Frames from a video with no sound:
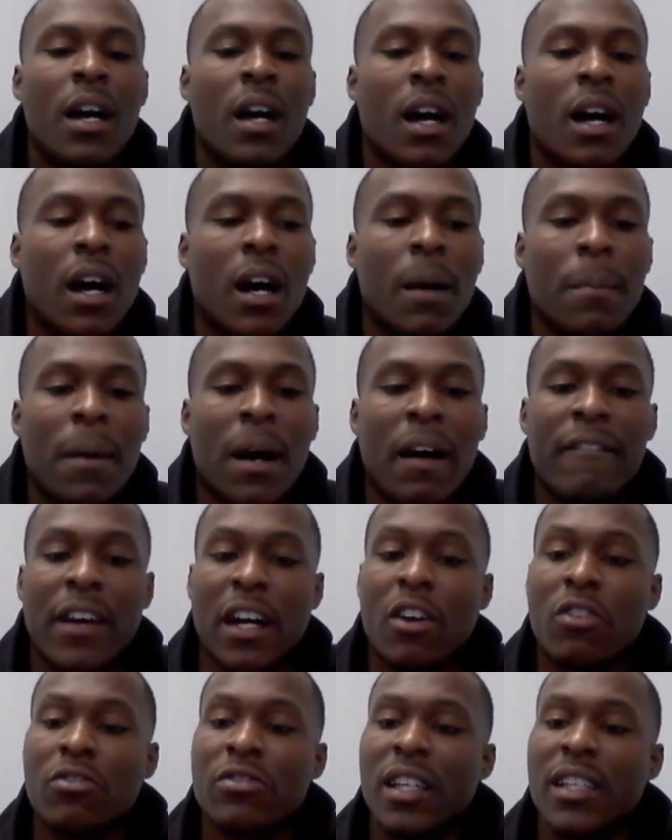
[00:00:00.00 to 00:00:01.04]
Yep. Um,
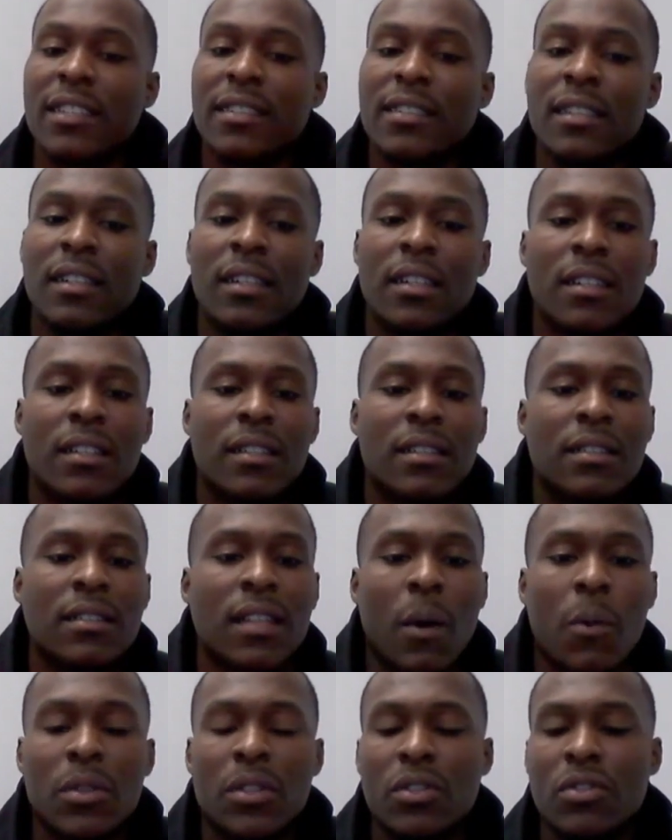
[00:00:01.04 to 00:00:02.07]
I, I coach their sons.
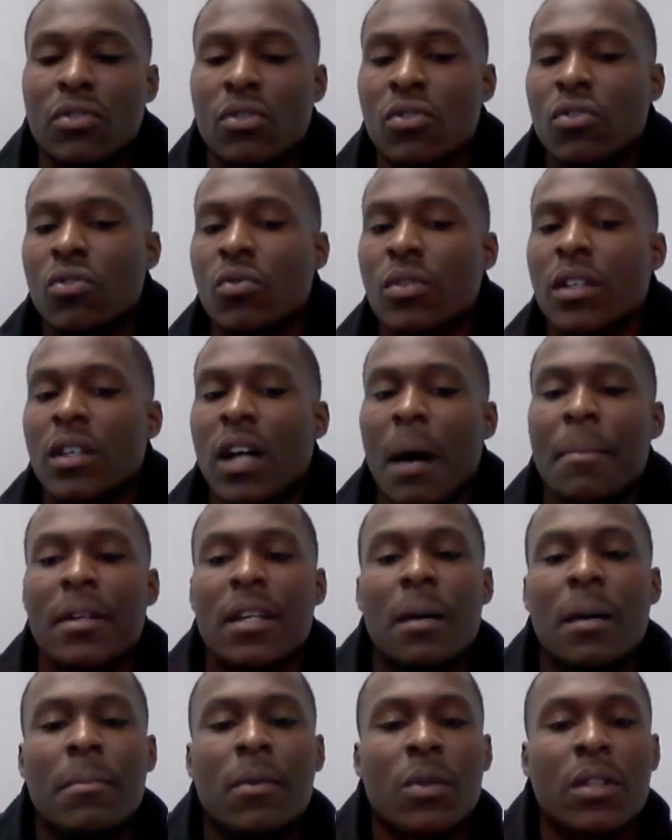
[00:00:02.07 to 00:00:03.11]
I went to school with. I
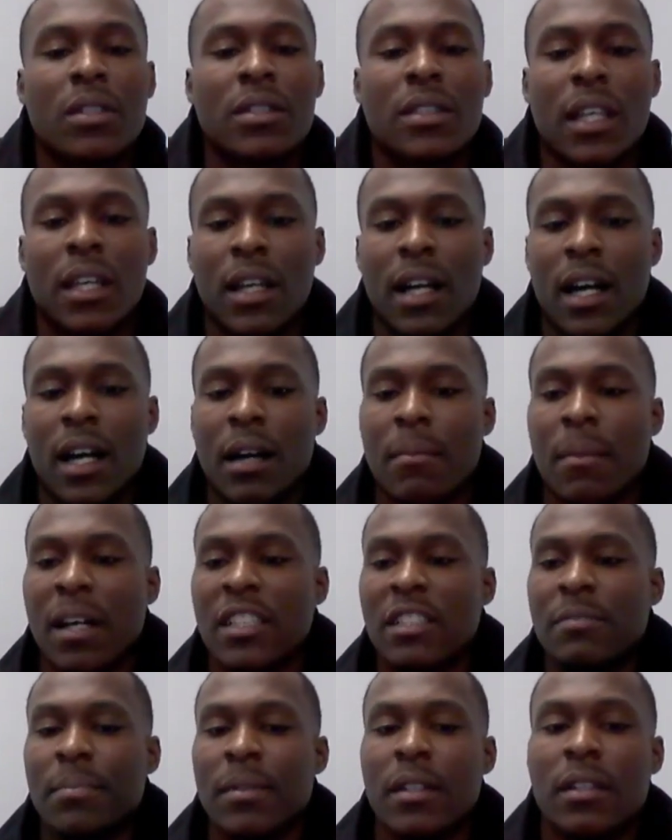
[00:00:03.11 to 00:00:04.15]
become a real estate guy in my
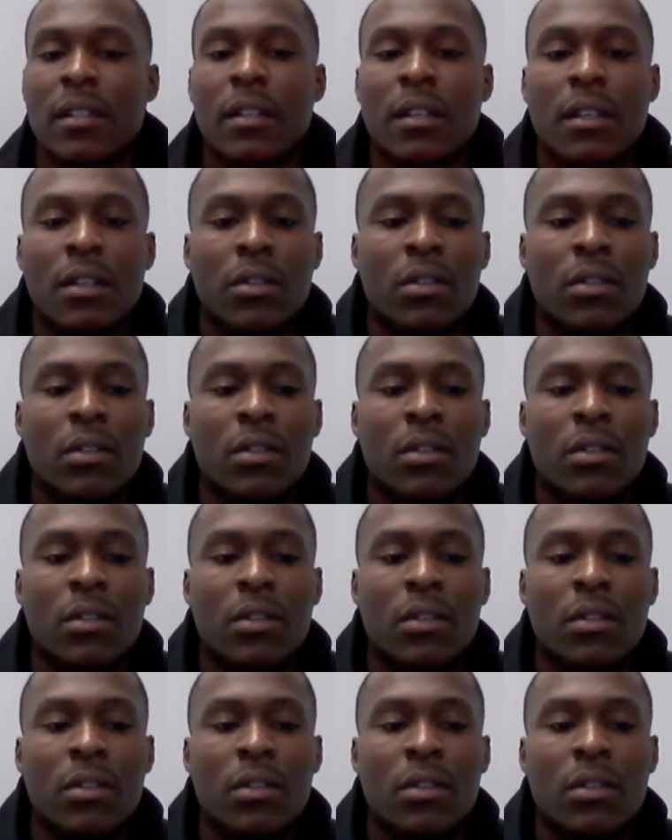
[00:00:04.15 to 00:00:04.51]
spirit.